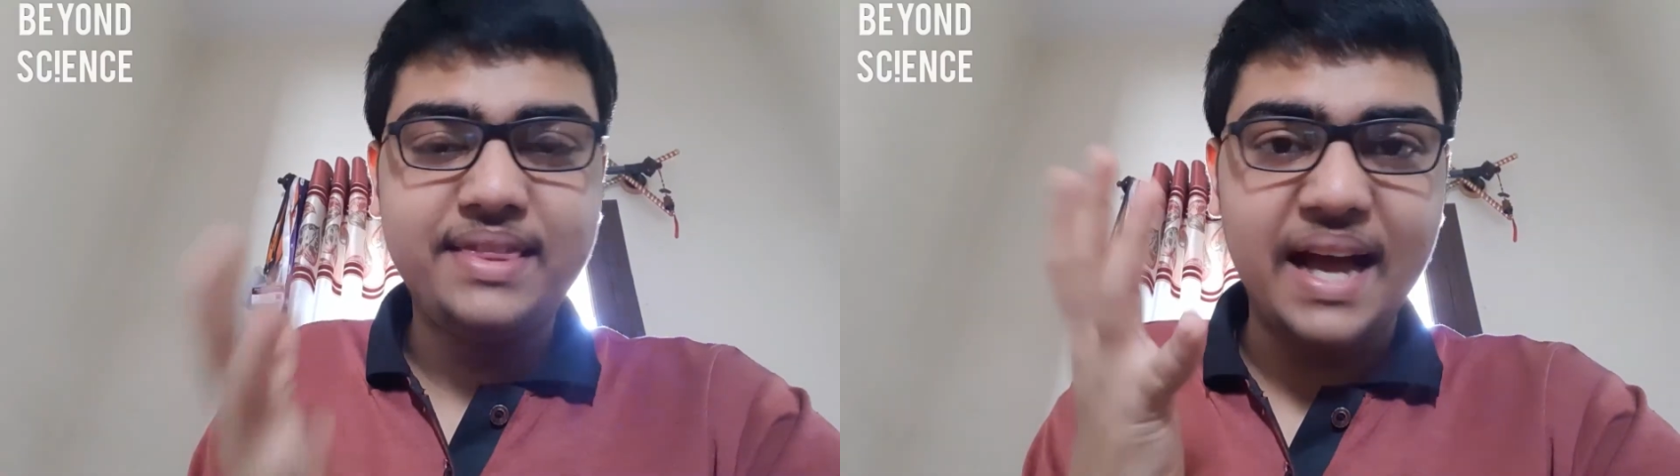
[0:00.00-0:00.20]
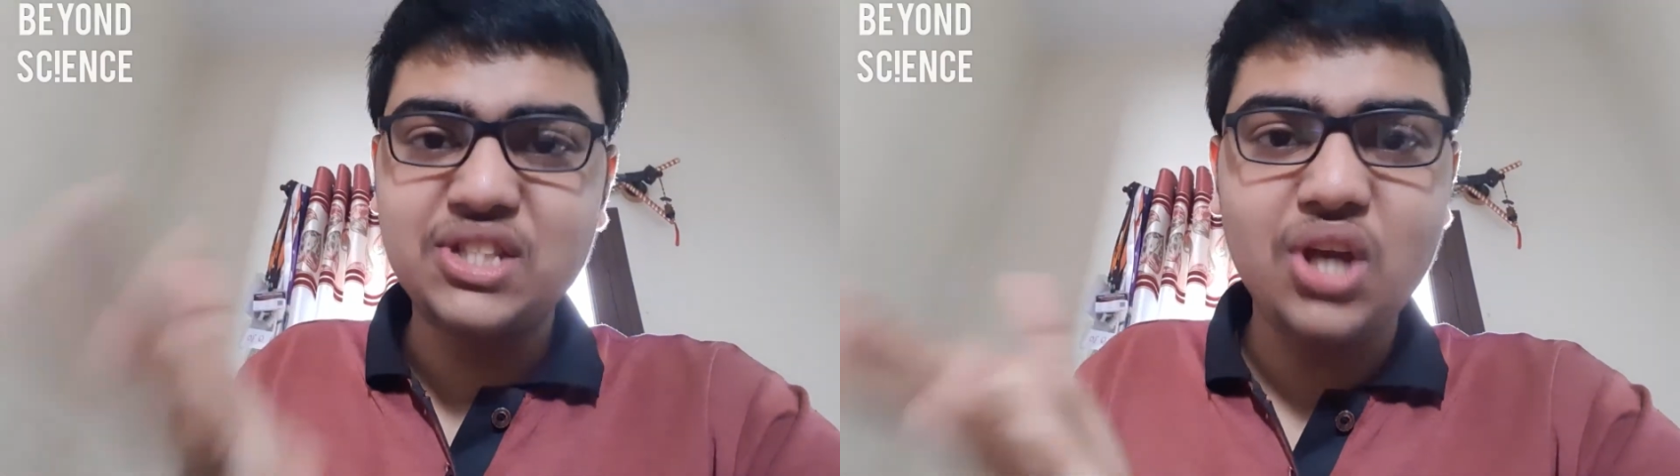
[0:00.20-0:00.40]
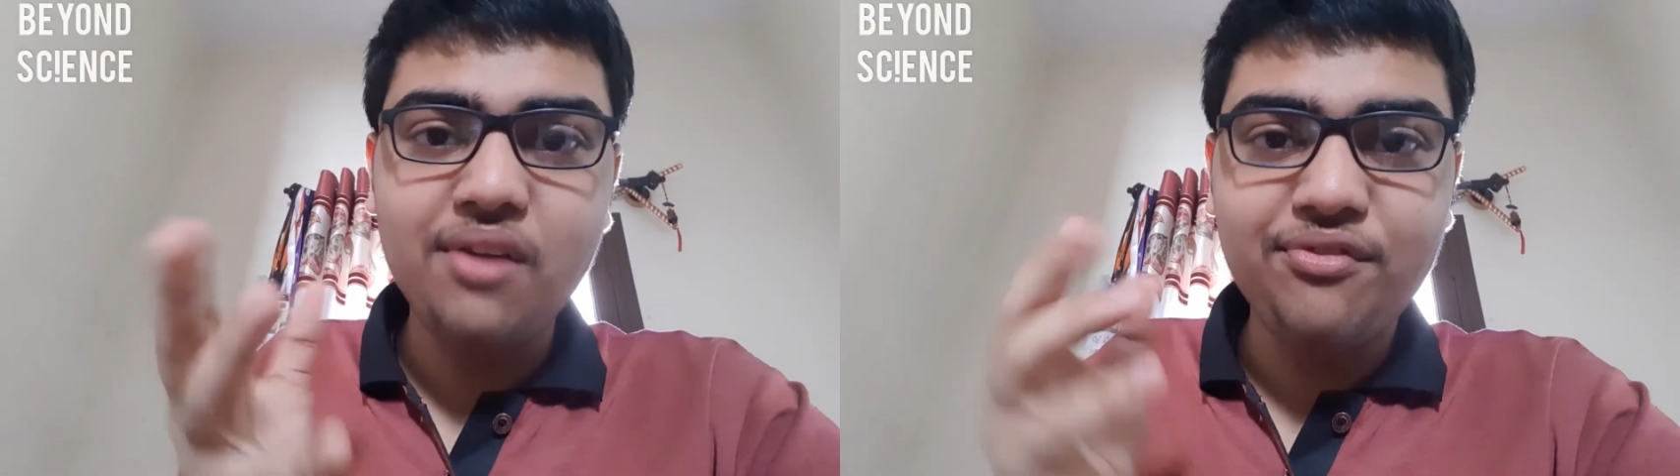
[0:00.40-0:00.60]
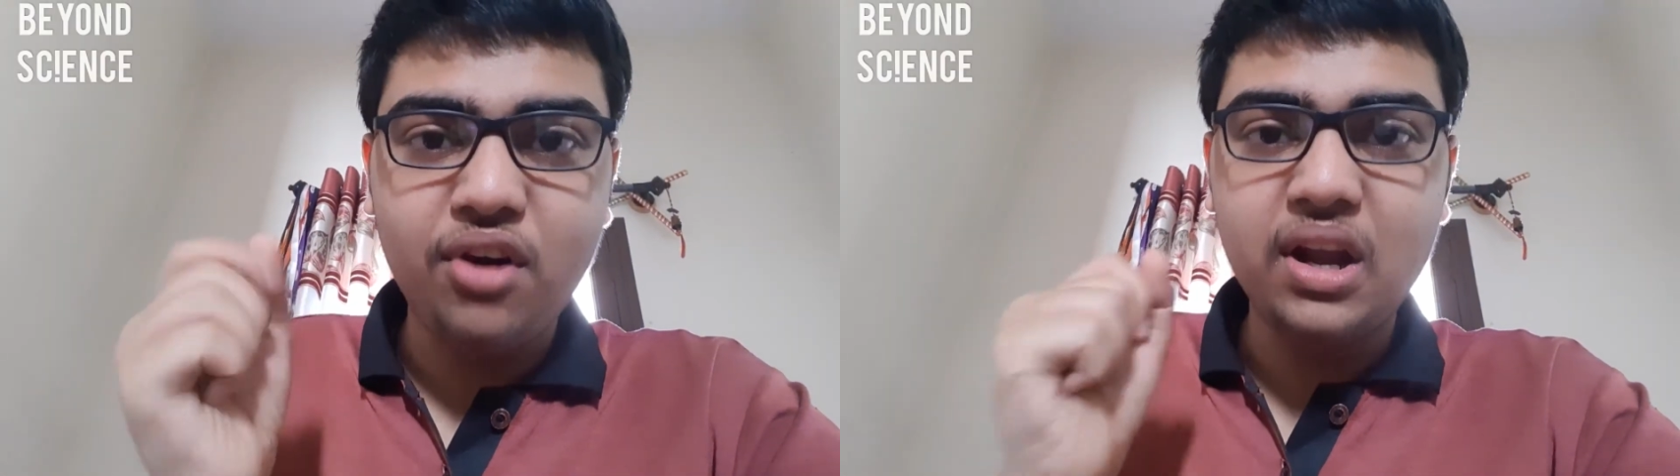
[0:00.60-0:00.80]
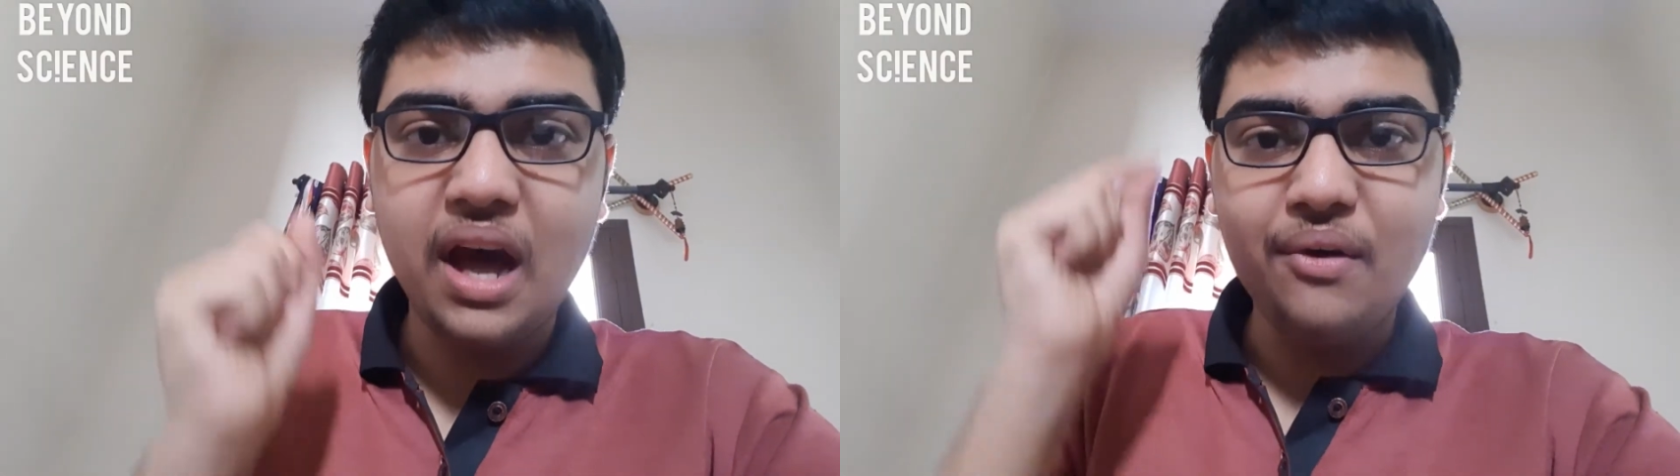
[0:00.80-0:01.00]
that's all
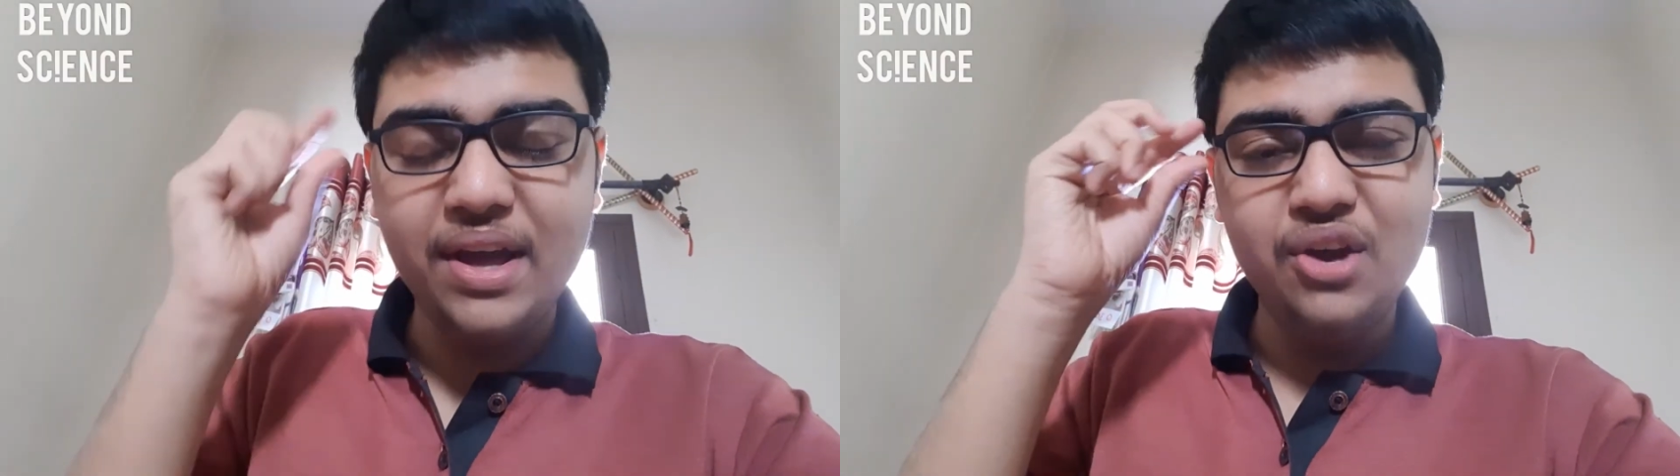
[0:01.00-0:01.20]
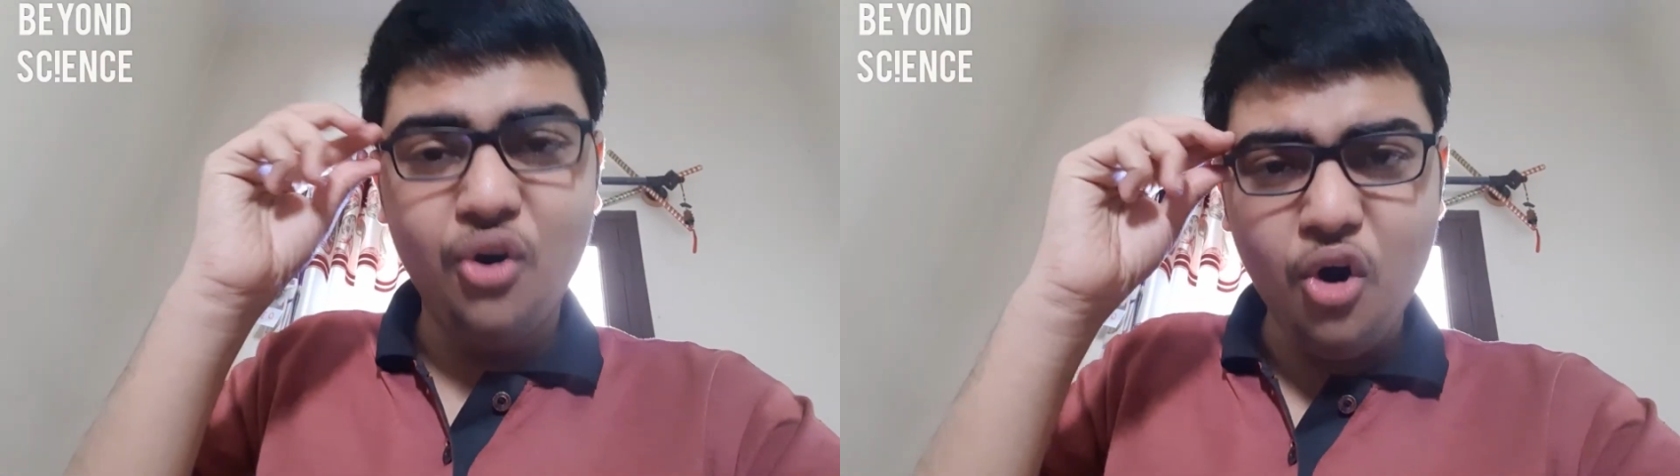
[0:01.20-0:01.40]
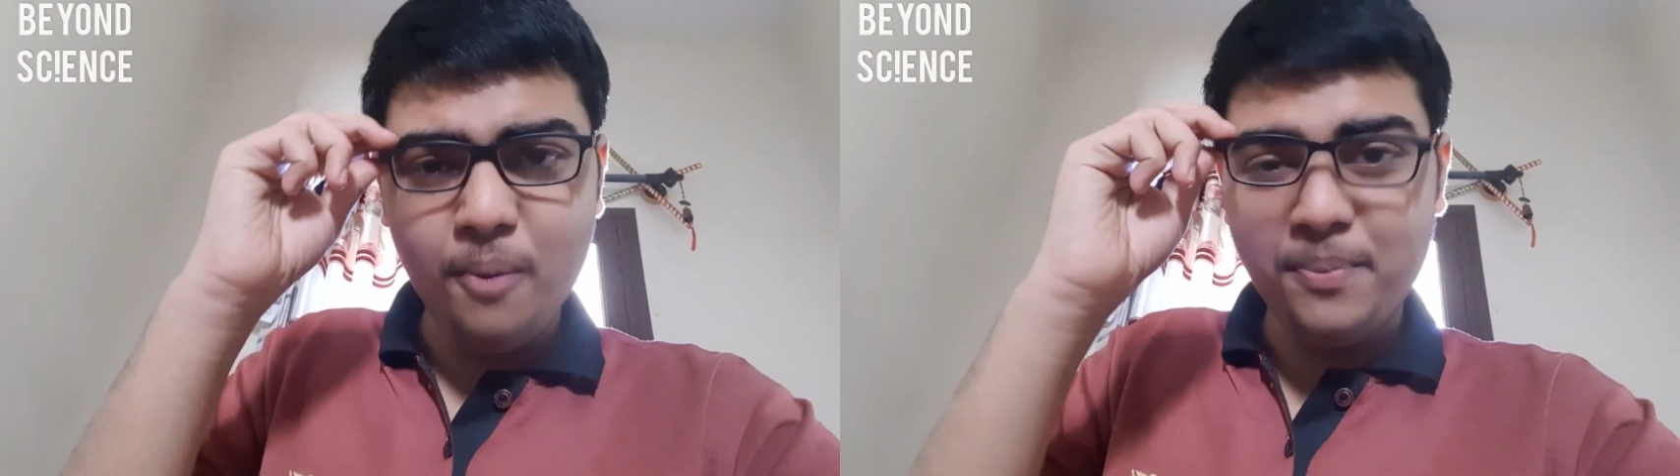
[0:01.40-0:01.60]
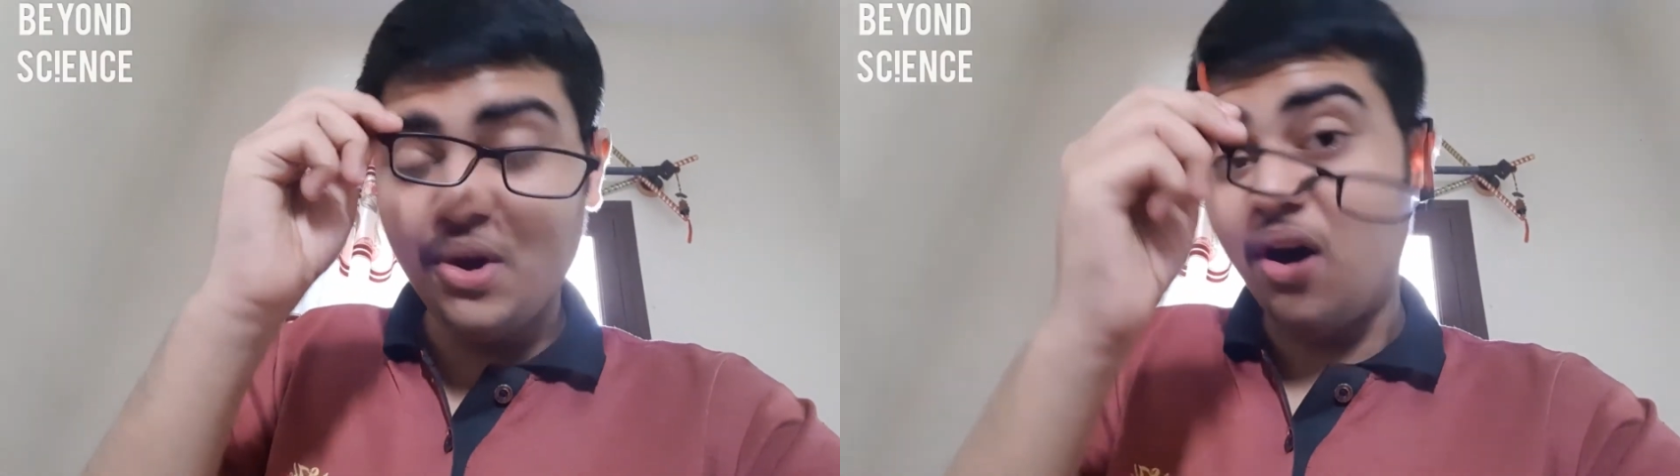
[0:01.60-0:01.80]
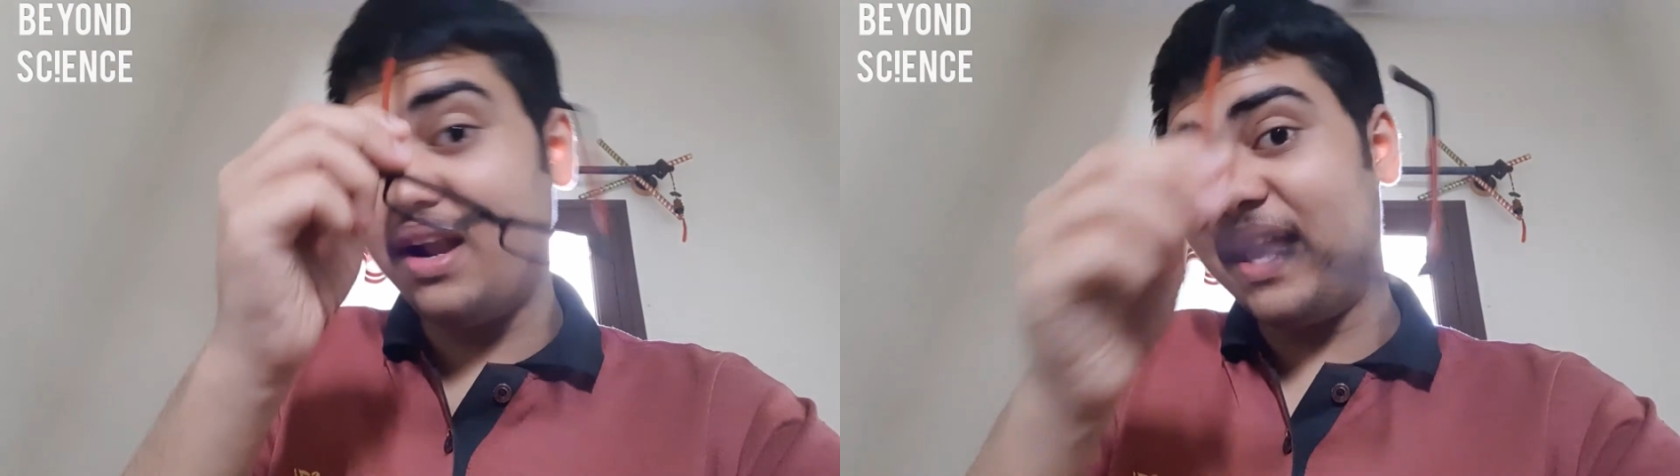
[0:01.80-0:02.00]
for now. I hope you all